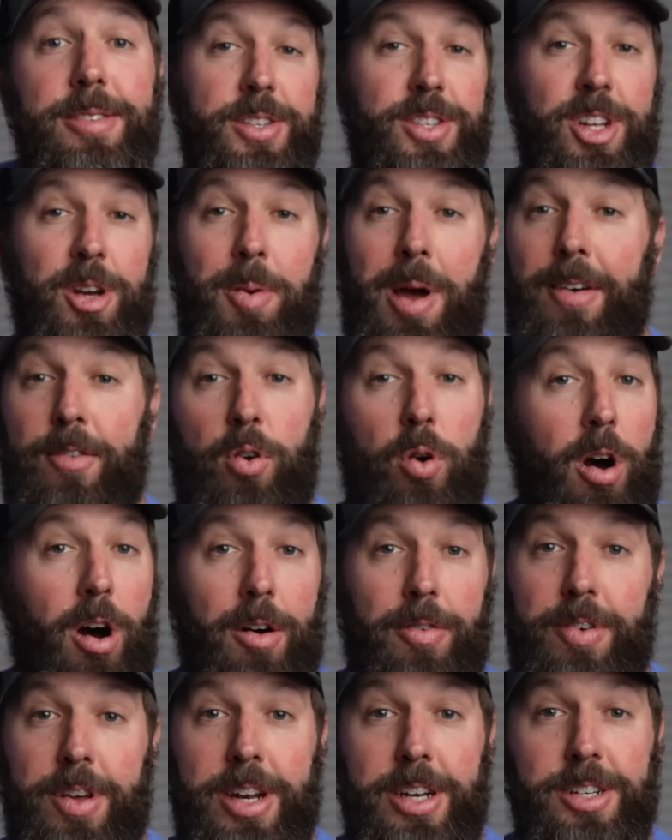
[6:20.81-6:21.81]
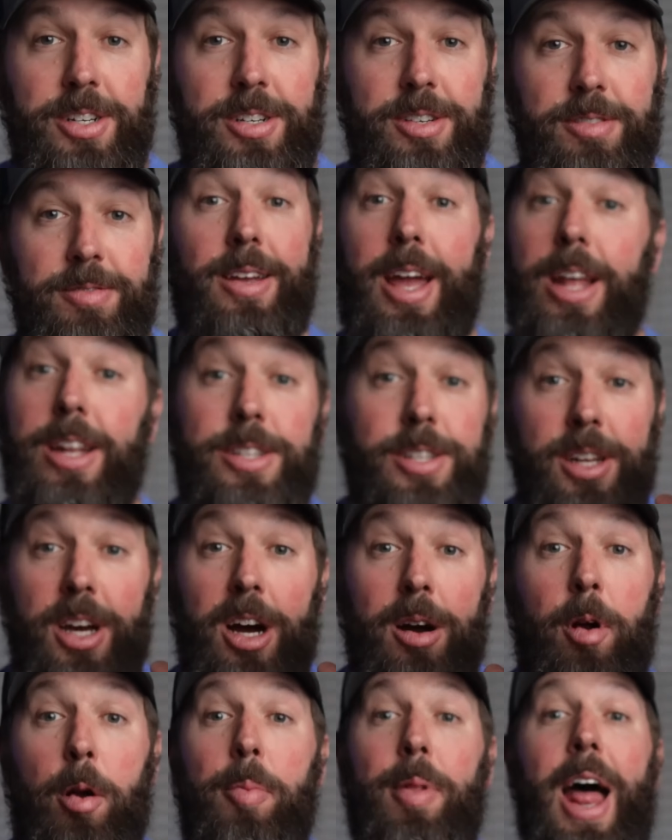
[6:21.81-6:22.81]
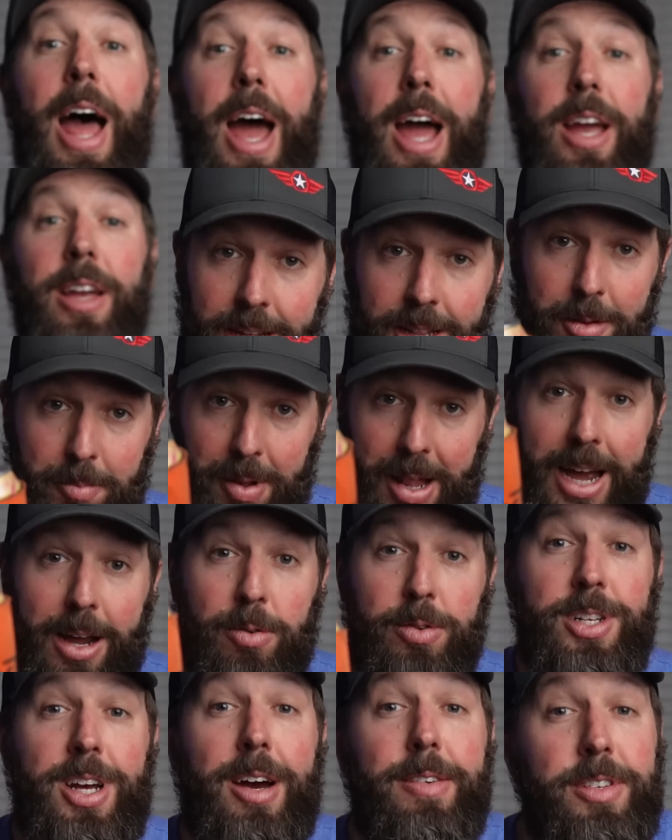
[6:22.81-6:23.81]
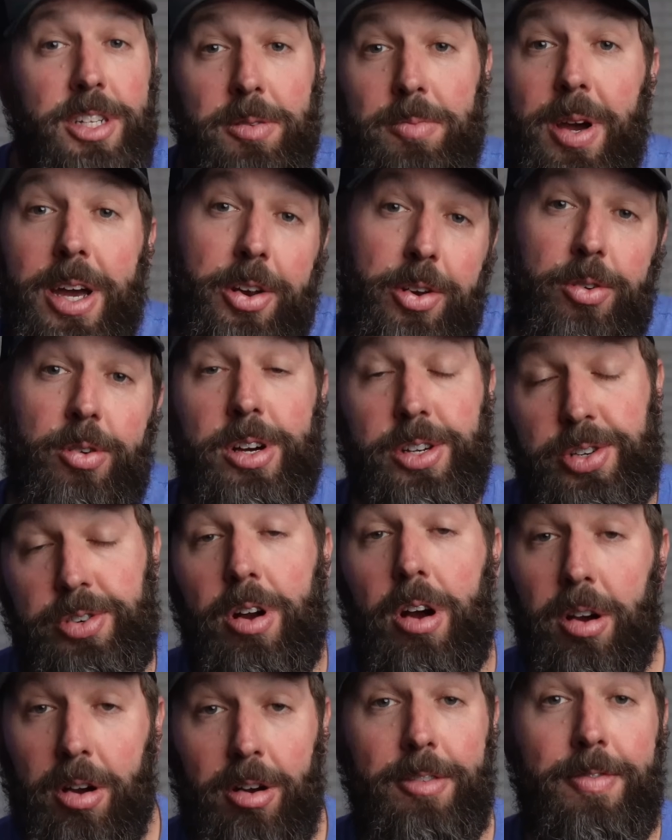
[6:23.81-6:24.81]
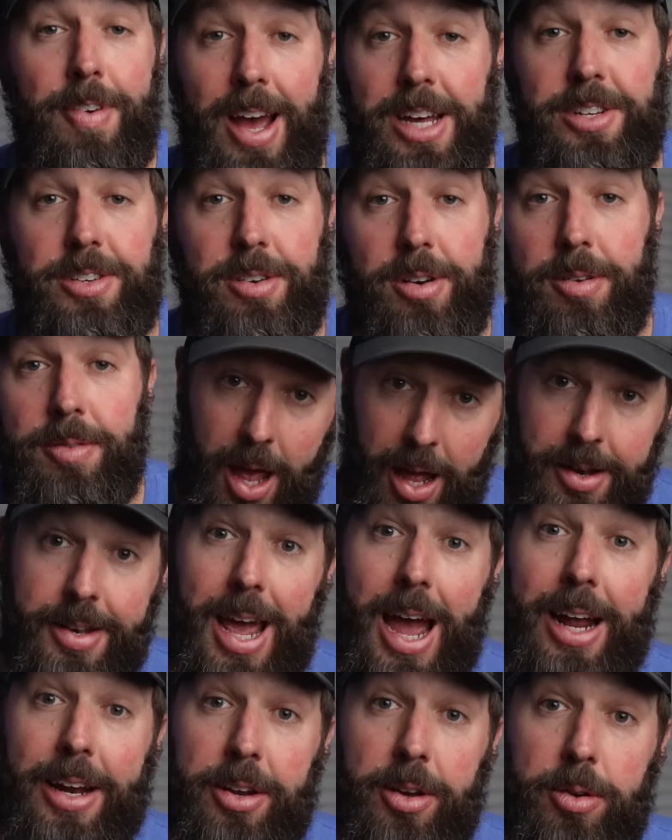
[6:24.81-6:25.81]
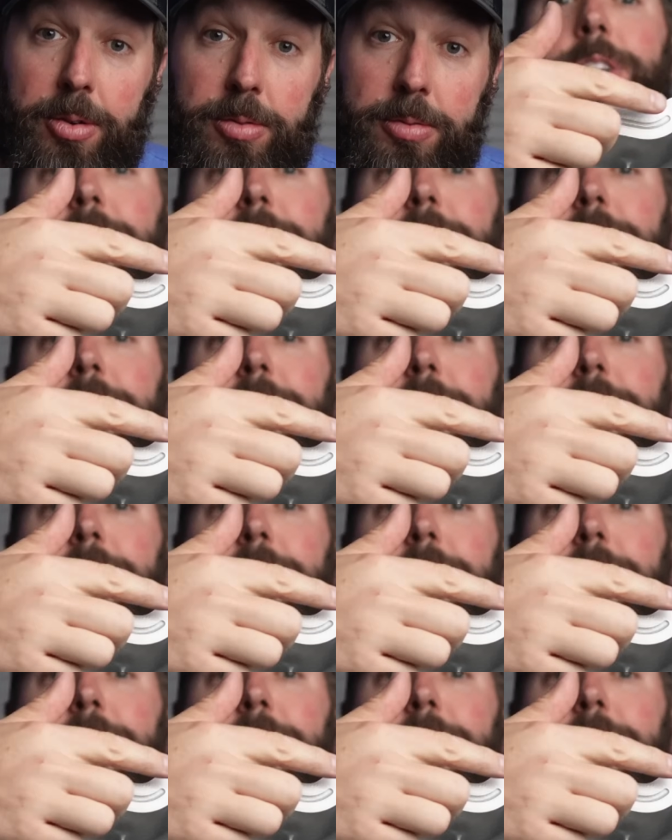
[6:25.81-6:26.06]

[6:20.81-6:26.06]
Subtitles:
Some have a raw finish, and some are black. The black ones obviously make your truck stronger and faster, and tactical.